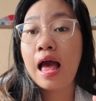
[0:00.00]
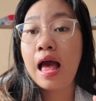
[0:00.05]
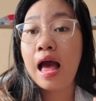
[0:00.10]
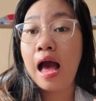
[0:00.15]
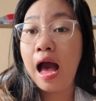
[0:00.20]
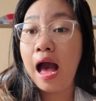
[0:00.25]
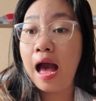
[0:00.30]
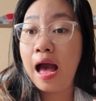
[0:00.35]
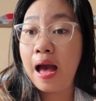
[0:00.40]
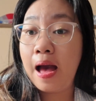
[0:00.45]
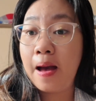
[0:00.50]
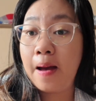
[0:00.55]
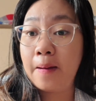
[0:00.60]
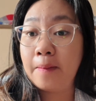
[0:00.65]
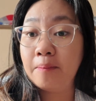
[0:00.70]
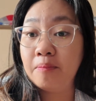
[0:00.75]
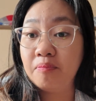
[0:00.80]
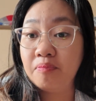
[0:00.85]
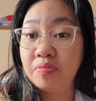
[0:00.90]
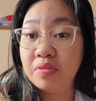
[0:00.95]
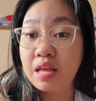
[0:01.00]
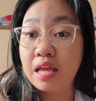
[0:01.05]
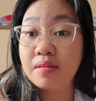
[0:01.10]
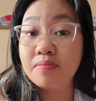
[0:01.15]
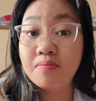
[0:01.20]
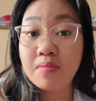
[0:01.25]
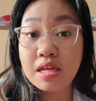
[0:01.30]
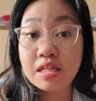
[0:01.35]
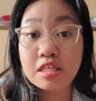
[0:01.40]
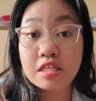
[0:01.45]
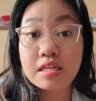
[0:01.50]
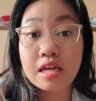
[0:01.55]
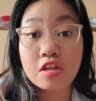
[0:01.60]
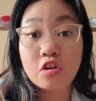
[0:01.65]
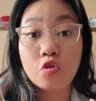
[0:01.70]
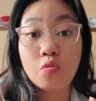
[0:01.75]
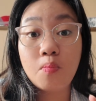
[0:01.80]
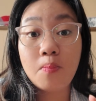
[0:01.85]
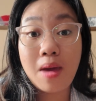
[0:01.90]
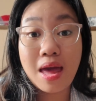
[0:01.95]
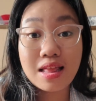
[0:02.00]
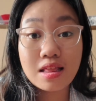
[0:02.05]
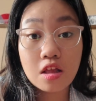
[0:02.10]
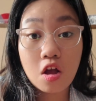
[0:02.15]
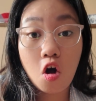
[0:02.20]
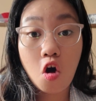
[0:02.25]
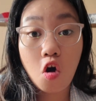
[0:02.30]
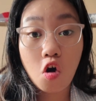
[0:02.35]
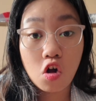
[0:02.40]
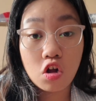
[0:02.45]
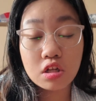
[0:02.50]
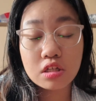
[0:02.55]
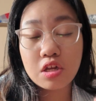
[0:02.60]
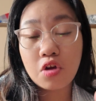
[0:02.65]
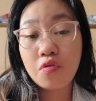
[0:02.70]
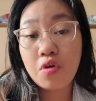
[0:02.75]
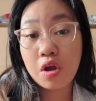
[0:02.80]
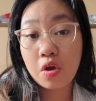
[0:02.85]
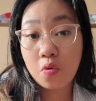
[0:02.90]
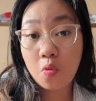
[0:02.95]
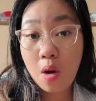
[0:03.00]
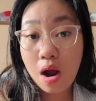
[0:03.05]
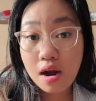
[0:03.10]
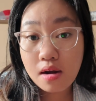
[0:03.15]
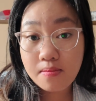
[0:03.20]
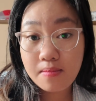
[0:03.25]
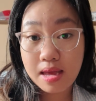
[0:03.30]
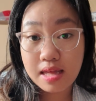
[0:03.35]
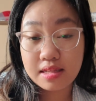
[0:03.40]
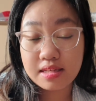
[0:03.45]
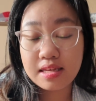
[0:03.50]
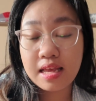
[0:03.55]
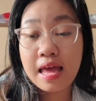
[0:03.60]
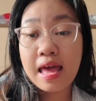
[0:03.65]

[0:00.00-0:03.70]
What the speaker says: That means that you met all the requirements